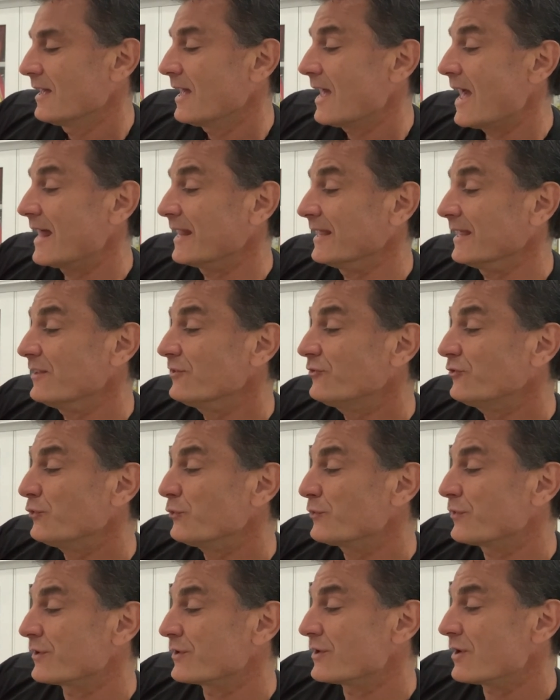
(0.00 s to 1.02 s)
And
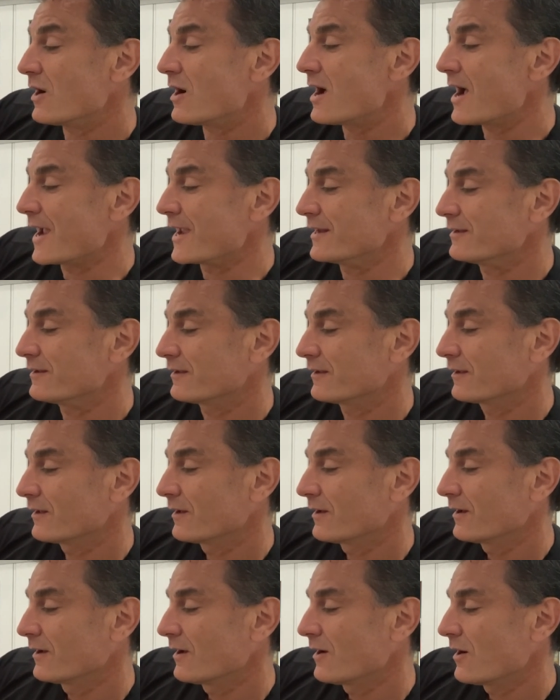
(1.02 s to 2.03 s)
into the night
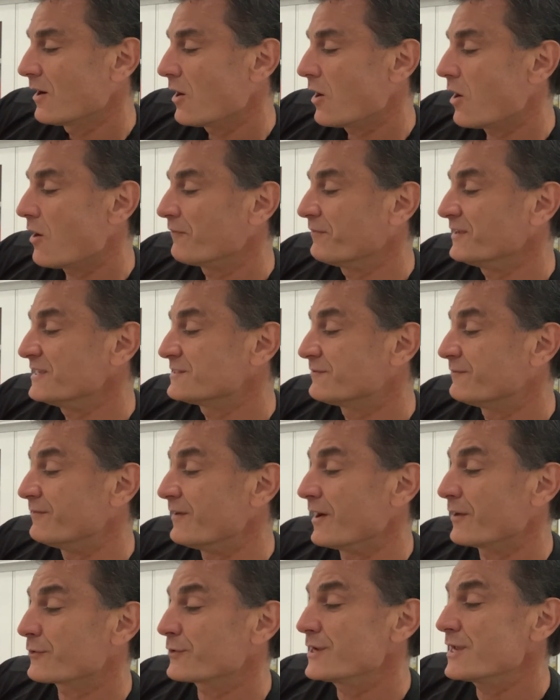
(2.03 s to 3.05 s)
of his
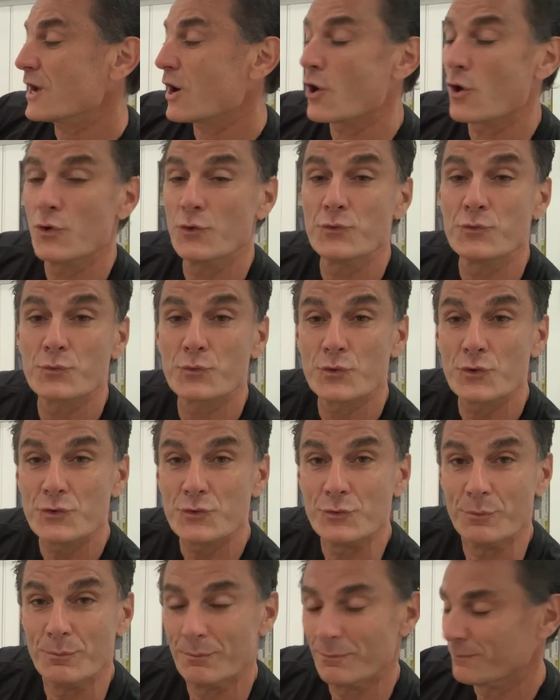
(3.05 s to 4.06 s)
very own
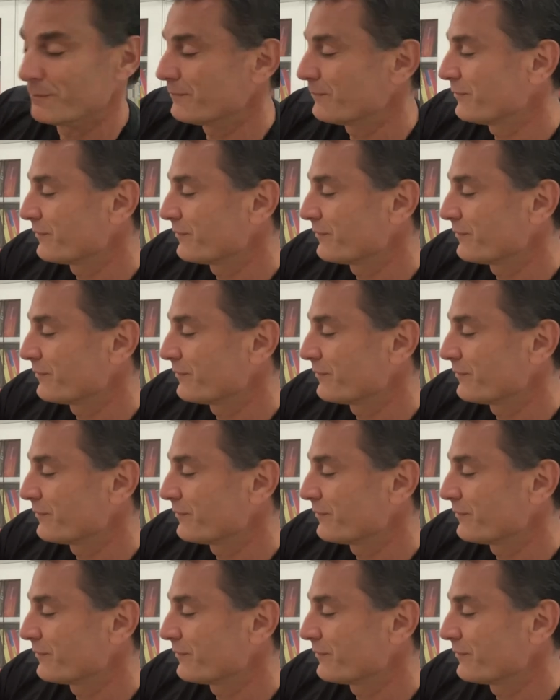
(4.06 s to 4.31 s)
room,